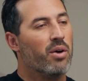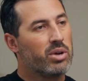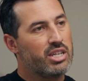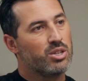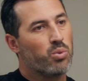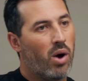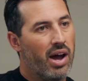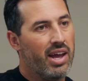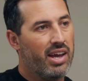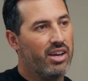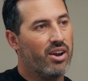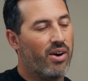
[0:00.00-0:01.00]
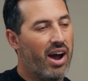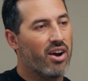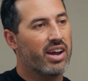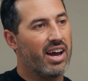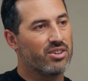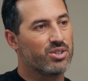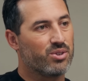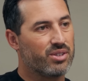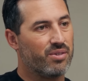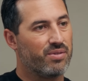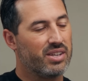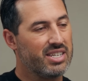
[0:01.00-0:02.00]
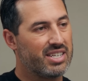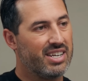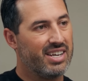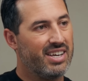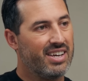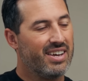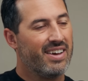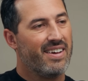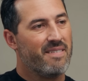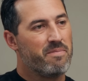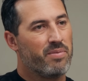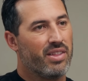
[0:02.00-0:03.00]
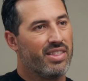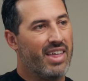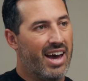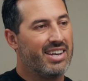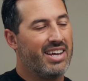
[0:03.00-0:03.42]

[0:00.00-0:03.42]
which is why, our counsel to Felicity that